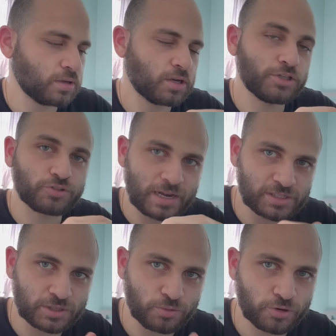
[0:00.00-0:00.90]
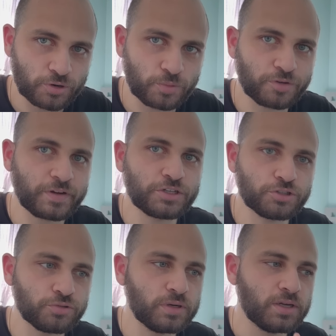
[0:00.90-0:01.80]
contrasting order, where if I
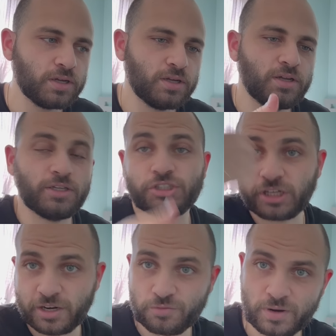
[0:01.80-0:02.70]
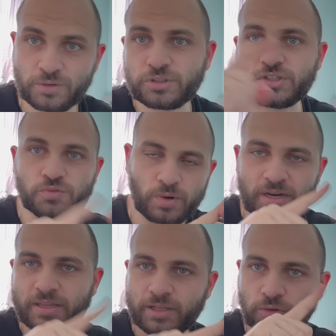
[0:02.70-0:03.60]
do a shade of red, which is
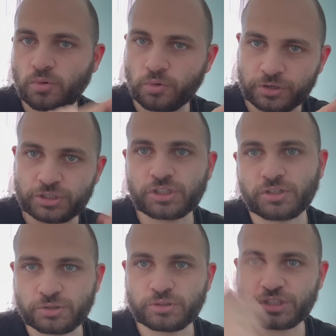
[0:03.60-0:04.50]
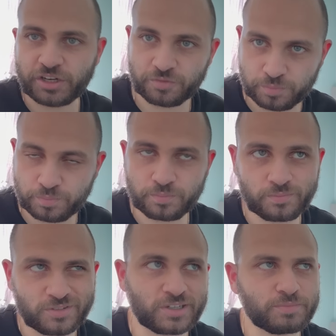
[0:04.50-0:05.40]
red, yellow, orange, I'll do a shade of,
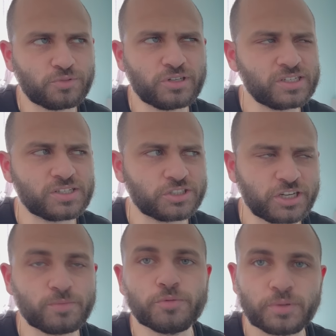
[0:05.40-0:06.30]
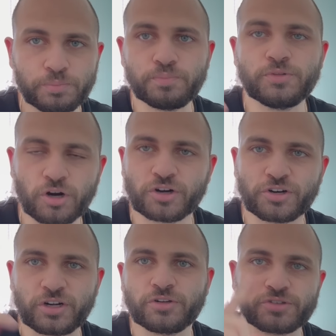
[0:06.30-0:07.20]
or green isn't a shade of blue, but a darker
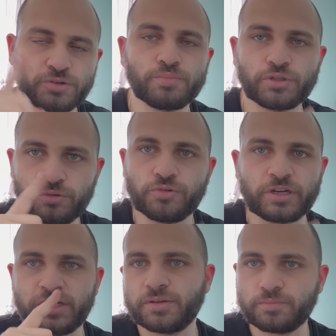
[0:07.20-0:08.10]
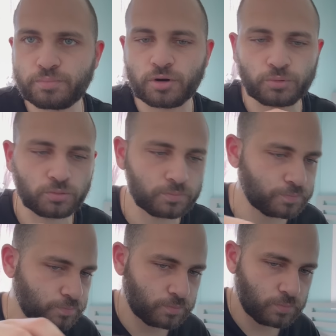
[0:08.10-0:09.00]
color, so blue, green, purple.
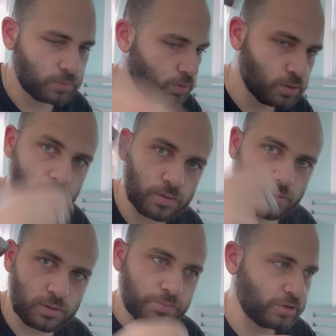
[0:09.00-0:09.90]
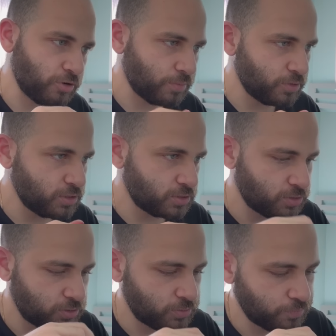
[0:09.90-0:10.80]
Grab
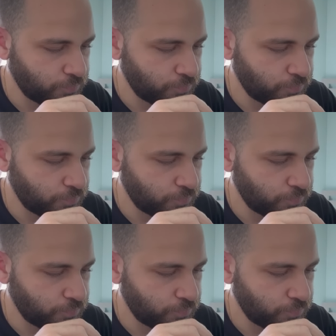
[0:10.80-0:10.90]
this.